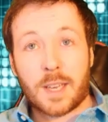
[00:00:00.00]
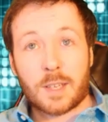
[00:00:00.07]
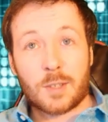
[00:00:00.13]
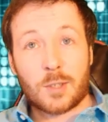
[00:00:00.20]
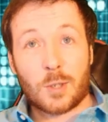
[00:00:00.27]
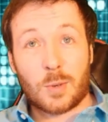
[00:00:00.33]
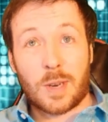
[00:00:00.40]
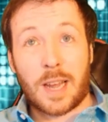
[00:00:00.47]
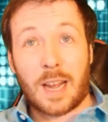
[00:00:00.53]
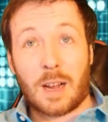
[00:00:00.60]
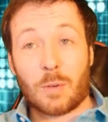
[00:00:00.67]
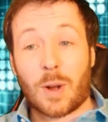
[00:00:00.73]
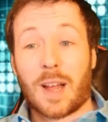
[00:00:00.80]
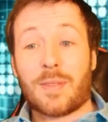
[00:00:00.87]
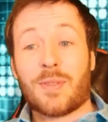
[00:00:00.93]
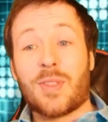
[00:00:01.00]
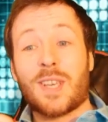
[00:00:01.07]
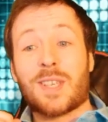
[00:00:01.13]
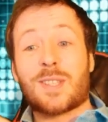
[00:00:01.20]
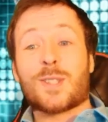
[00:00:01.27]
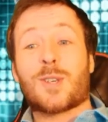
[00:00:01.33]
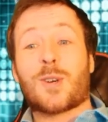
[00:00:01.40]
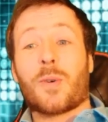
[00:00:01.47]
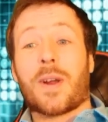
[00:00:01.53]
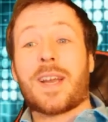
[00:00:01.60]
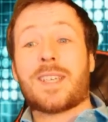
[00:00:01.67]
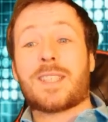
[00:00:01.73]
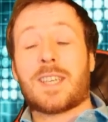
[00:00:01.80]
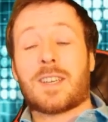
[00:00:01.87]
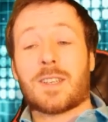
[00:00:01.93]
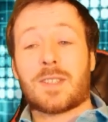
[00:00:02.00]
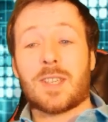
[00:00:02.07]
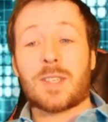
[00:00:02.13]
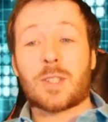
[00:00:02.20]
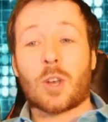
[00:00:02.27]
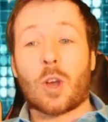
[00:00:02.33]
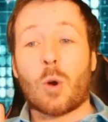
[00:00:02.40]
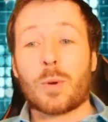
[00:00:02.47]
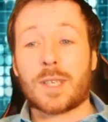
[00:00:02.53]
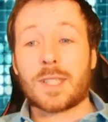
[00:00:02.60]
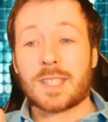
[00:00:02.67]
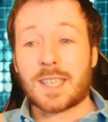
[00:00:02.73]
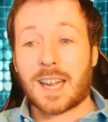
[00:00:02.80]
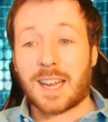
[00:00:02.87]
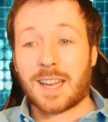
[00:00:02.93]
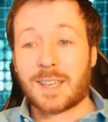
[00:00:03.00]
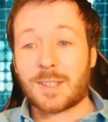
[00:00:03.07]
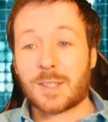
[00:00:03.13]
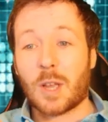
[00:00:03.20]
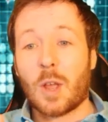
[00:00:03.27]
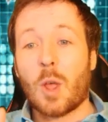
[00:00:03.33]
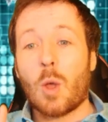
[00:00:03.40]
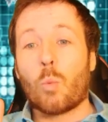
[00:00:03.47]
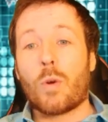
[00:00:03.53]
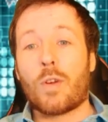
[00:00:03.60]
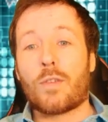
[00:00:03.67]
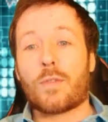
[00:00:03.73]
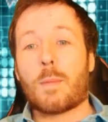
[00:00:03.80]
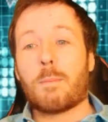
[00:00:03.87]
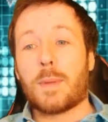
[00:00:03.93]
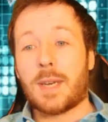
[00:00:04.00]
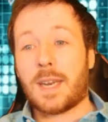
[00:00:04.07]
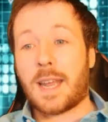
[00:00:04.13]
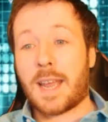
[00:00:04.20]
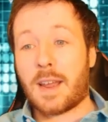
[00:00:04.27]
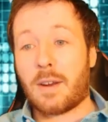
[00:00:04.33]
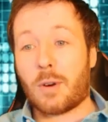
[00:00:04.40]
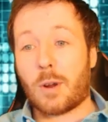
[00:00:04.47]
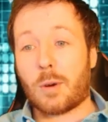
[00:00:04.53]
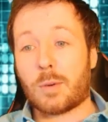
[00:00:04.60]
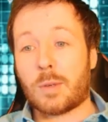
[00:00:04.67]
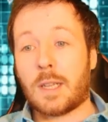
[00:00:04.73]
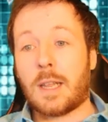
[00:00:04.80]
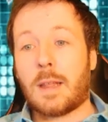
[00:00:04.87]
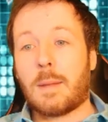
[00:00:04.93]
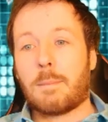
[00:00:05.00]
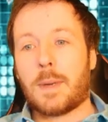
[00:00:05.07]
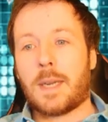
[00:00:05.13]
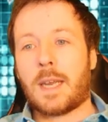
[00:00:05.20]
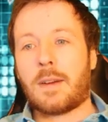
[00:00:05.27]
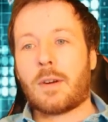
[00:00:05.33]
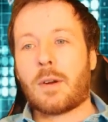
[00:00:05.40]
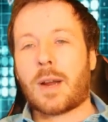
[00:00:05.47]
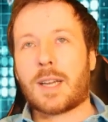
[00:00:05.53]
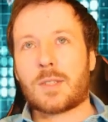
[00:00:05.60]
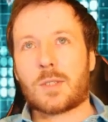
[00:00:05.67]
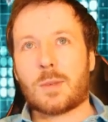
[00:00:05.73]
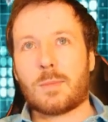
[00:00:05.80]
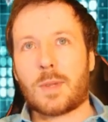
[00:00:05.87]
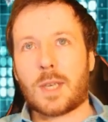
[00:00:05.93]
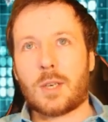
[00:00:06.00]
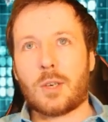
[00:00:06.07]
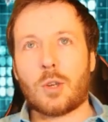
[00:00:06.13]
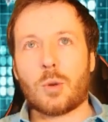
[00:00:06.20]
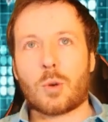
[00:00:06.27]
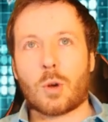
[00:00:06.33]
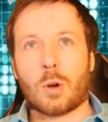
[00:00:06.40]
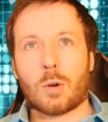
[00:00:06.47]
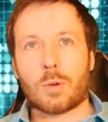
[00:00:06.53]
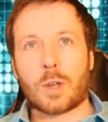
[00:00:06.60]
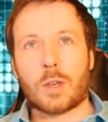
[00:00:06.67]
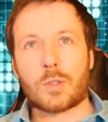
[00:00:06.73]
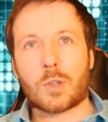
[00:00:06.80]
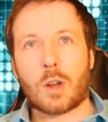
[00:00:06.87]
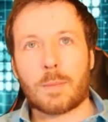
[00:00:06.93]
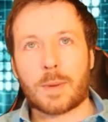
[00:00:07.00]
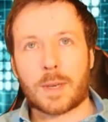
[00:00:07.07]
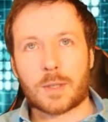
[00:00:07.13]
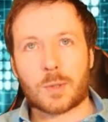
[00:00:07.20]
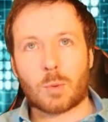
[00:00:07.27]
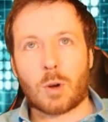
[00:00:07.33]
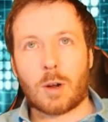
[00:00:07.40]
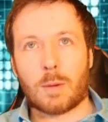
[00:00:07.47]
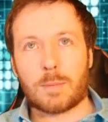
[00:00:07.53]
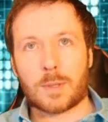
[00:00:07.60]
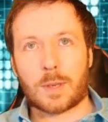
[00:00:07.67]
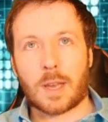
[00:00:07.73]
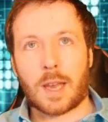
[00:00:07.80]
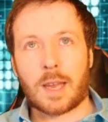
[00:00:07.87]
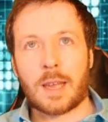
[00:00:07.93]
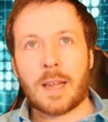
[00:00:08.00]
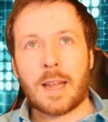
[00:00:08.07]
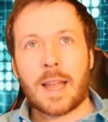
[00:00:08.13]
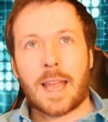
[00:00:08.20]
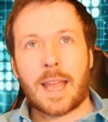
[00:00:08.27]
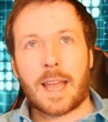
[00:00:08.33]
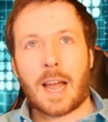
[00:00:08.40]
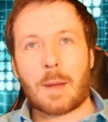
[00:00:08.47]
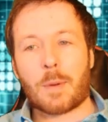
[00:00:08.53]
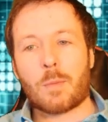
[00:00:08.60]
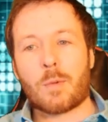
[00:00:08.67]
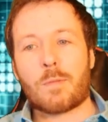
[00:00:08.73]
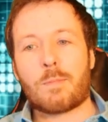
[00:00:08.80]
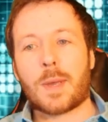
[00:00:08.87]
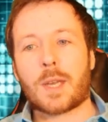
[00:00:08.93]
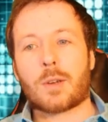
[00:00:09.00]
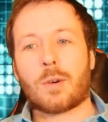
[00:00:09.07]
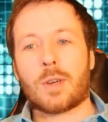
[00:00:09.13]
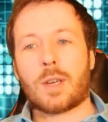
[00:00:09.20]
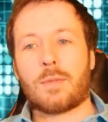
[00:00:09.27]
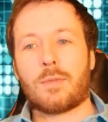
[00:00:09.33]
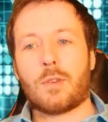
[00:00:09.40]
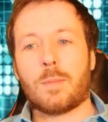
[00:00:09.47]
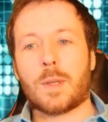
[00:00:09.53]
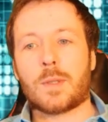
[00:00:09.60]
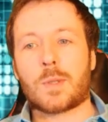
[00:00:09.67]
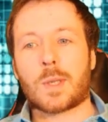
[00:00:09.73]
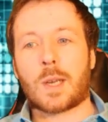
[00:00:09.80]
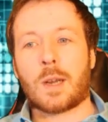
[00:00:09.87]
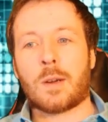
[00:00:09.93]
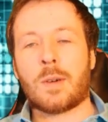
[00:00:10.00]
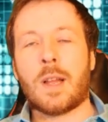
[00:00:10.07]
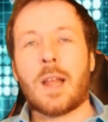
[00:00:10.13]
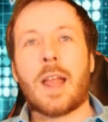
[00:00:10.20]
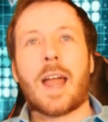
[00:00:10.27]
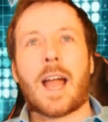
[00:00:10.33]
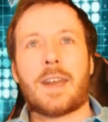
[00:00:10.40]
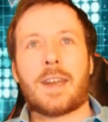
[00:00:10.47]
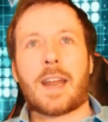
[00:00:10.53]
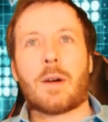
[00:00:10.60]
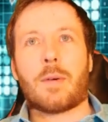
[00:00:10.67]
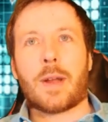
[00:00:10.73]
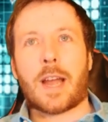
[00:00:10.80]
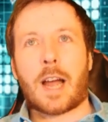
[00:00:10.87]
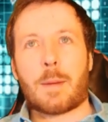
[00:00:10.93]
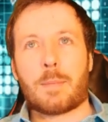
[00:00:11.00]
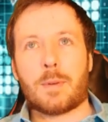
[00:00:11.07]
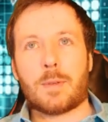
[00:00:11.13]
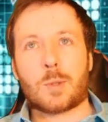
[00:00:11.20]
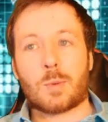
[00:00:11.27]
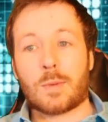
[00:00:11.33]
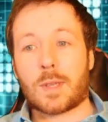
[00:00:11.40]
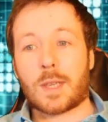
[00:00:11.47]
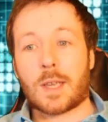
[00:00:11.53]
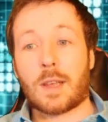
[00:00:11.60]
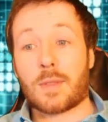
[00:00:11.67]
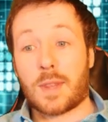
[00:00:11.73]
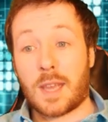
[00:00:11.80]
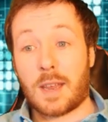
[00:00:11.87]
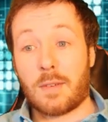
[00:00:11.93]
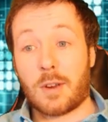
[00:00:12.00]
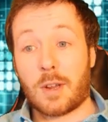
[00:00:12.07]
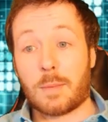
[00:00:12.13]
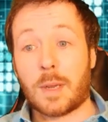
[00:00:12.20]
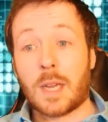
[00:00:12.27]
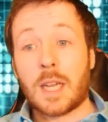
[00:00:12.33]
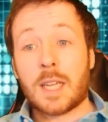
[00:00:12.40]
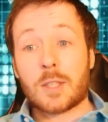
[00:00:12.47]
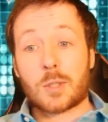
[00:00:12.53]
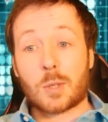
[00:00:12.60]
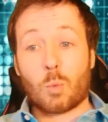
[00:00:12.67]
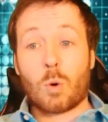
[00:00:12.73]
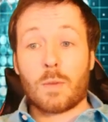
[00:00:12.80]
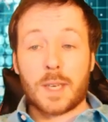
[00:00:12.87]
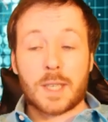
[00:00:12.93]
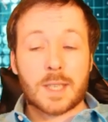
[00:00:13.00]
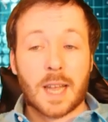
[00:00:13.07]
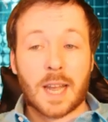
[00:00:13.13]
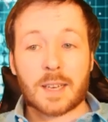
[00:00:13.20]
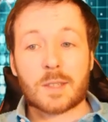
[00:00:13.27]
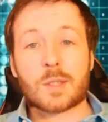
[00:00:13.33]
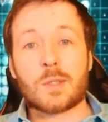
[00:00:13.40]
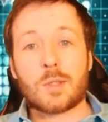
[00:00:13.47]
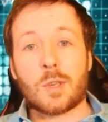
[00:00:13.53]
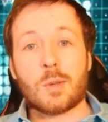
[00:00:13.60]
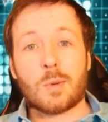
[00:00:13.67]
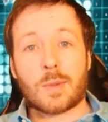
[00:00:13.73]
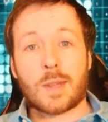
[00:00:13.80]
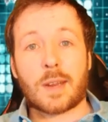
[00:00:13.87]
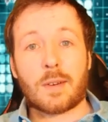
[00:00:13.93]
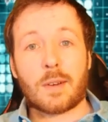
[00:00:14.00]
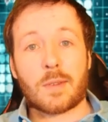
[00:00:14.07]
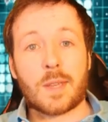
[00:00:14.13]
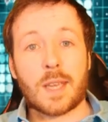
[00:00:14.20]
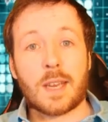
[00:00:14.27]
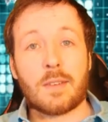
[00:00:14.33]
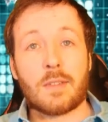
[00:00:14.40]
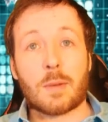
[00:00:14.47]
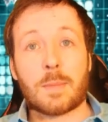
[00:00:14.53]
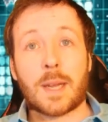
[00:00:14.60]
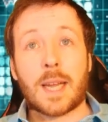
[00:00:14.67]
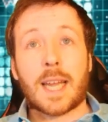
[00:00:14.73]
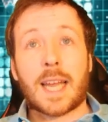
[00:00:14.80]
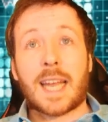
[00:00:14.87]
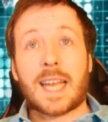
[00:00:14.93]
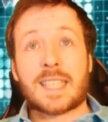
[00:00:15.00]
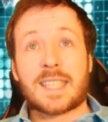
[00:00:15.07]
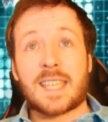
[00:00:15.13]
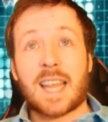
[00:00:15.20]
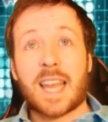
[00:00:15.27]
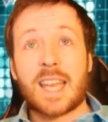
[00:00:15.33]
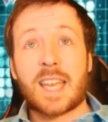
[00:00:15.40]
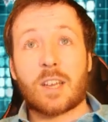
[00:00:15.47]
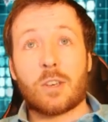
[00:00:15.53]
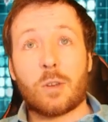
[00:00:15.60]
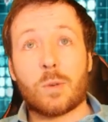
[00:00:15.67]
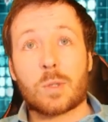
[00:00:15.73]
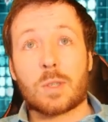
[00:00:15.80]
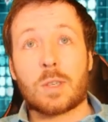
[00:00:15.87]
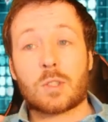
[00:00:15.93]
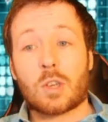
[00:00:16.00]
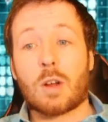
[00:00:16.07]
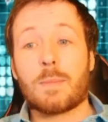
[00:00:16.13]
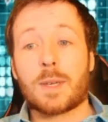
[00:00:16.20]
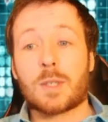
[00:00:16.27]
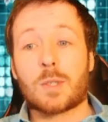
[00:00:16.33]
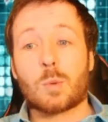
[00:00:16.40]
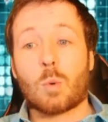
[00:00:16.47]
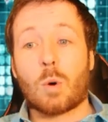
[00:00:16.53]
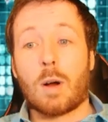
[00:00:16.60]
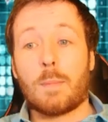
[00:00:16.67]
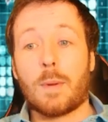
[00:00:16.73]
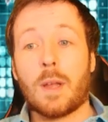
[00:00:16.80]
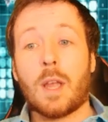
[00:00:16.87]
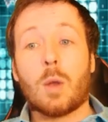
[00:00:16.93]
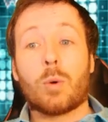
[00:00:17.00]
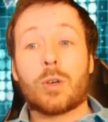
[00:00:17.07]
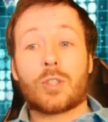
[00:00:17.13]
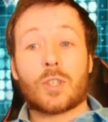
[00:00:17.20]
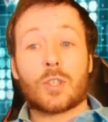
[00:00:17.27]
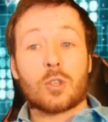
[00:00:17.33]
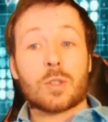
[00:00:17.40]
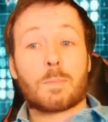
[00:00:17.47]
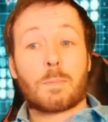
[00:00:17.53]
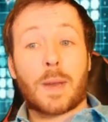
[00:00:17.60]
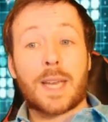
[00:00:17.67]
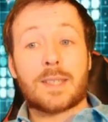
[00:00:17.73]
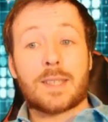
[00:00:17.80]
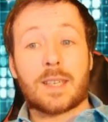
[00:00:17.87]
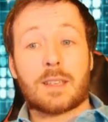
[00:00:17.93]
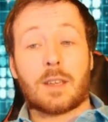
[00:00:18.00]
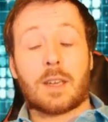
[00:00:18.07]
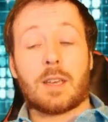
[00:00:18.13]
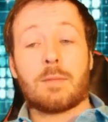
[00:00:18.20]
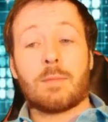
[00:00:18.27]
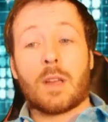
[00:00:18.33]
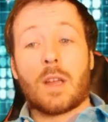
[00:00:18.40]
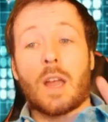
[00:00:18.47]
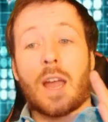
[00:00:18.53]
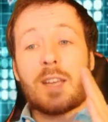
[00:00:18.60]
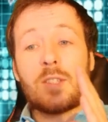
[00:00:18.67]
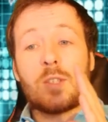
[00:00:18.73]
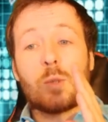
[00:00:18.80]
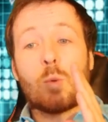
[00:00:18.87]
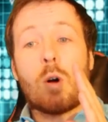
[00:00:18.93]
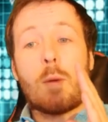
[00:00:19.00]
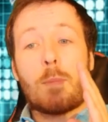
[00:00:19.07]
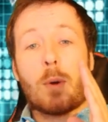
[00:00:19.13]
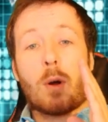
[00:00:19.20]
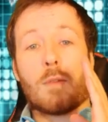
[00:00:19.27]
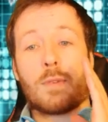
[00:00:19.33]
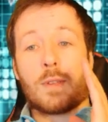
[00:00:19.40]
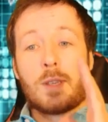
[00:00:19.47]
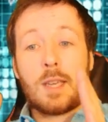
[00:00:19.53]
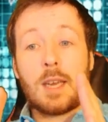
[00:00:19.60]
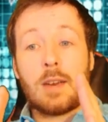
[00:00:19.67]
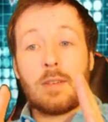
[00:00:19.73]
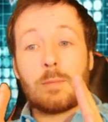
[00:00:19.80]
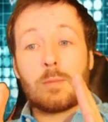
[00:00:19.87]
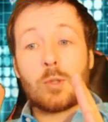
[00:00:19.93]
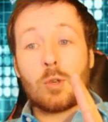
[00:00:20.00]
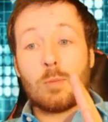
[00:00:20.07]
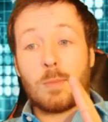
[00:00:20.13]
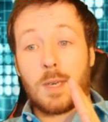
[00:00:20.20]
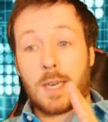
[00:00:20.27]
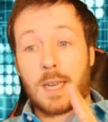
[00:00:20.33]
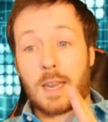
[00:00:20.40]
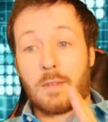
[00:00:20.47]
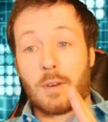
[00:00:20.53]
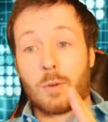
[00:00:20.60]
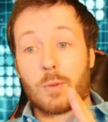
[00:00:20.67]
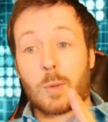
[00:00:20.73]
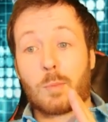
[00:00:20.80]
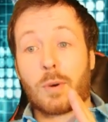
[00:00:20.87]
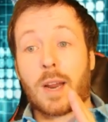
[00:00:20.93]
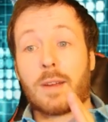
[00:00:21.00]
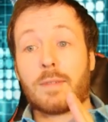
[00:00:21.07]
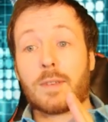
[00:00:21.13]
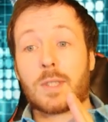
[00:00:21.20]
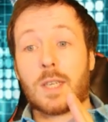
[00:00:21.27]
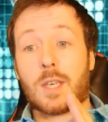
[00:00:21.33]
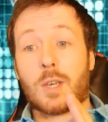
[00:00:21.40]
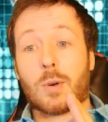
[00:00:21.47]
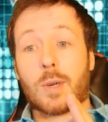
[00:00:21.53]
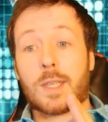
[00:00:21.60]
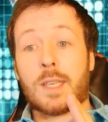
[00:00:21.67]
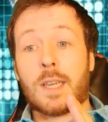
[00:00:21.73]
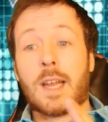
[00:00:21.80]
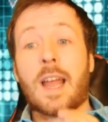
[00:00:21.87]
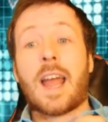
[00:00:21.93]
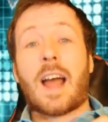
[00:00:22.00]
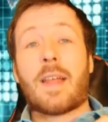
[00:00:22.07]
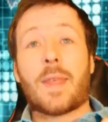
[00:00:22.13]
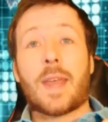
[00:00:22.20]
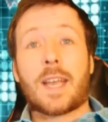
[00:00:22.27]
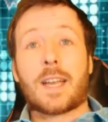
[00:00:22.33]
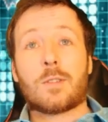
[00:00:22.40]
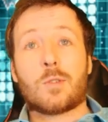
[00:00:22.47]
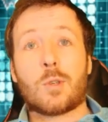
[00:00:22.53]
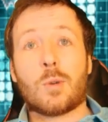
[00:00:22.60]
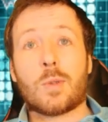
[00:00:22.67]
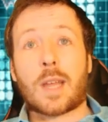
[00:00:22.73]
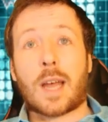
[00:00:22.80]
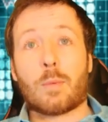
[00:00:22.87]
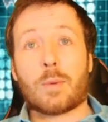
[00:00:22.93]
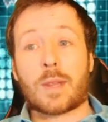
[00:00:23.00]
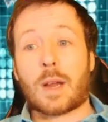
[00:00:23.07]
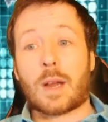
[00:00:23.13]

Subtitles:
do now, and this is crazy because this coincides with Monero. Monero has something new called atomic swaps, okay? It happened with Bitcoin a few months ago, and now it happens with Ethereum. So what these hackers can do with their Ethereum is they can use an atomic swap, which is just basically a swap of Ethereum to Monero, the privacy coin, and they can do that without